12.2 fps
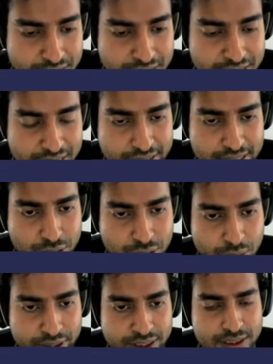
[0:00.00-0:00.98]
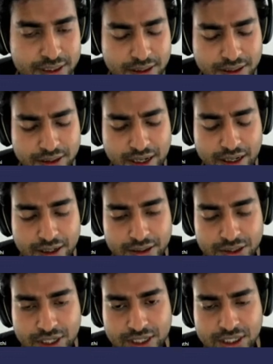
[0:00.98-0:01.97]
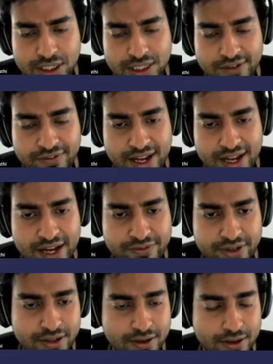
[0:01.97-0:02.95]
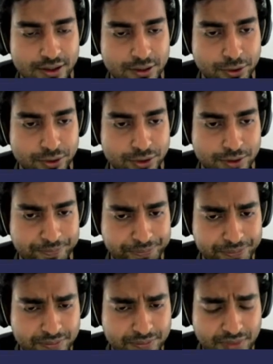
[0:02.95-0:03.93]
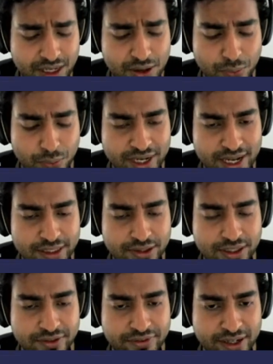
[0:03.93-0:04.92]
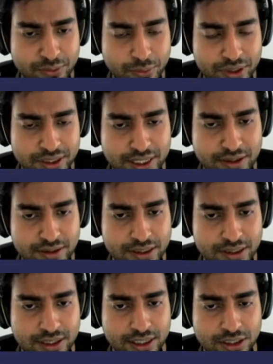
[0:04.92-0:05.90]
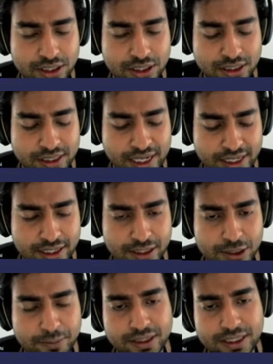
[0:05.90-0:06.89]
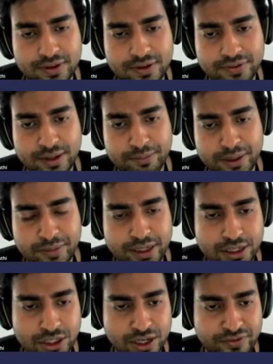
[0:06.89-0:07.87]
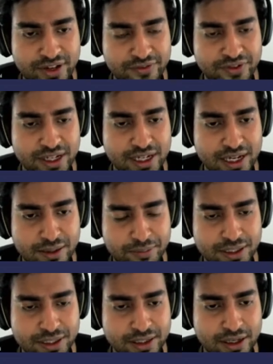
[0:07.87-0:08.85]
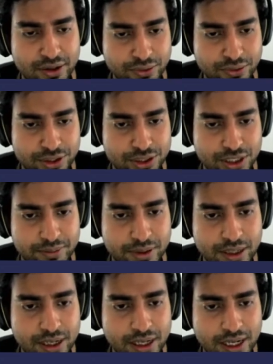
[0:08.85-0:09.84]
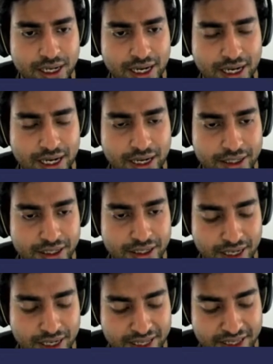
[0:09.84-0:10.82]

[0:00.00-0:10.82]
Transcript: like the coins structure that we have in Cosmos, one has to define one singular structure that irrespective of the implementation of NFT can represent the ownership. Uh,